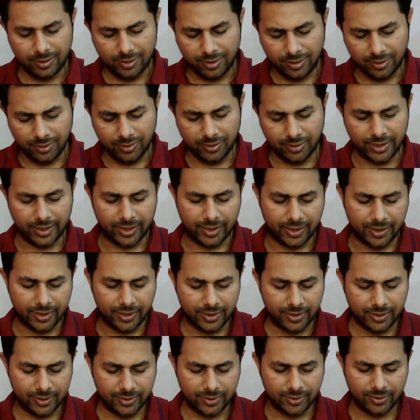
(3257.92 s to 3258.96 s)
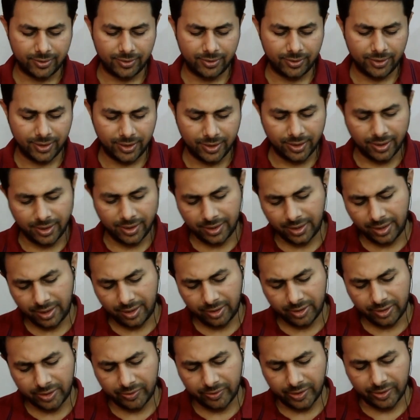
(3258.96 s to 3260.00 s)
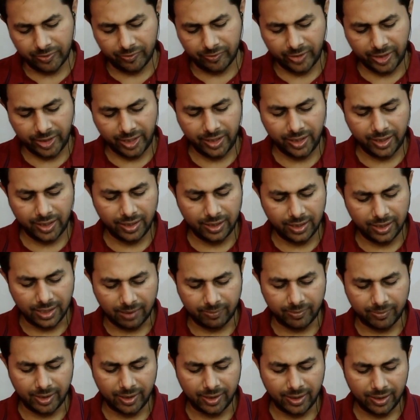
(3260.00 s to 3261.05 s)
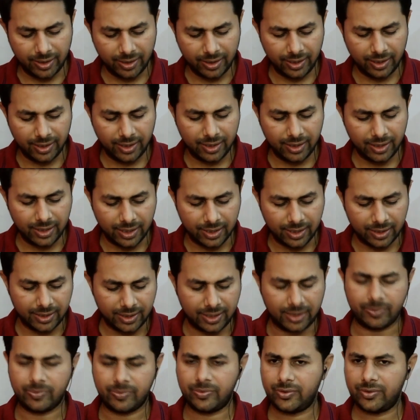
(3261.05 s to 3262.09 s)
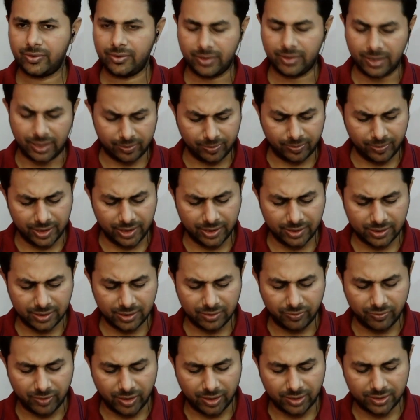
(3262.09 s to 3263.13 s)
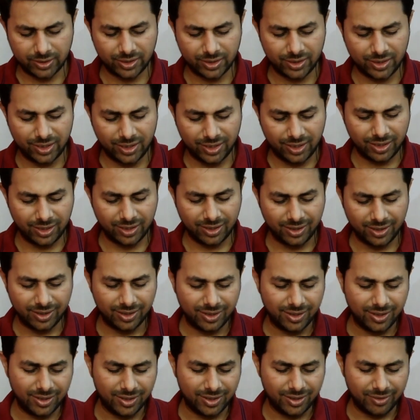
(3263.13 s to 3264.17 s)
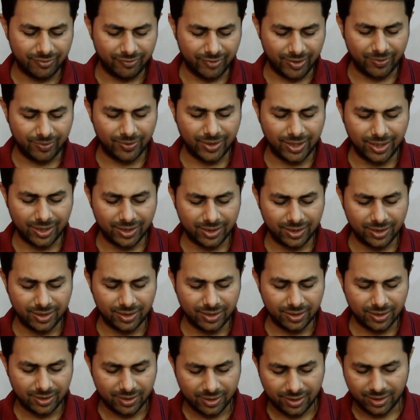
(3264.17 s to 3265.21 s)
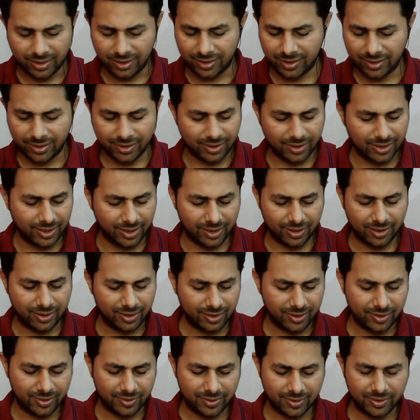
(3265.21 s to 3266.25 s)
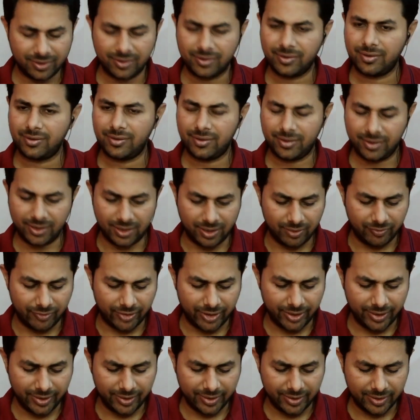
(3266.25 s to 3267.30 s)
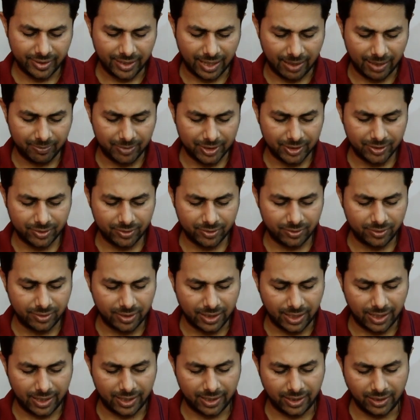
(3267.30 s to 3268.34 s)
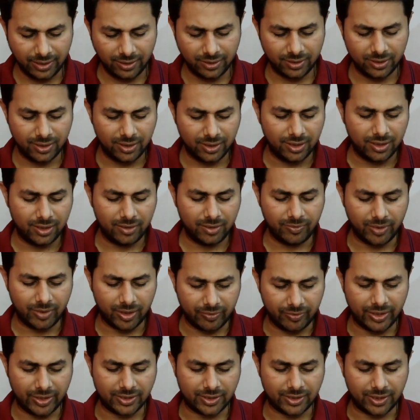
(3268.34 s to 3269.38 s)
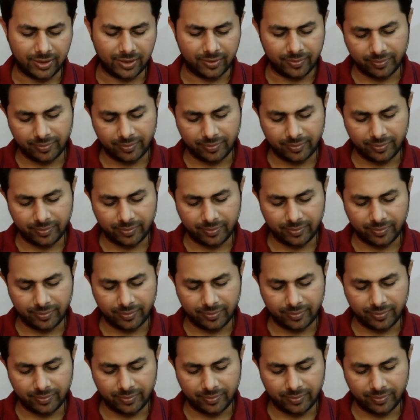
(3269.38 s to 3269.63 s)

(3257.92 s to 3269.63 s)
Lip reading: Okay, so here they have given v, lambda, a and f. That means velocity, wavelength, then what? Amplitude and frequency.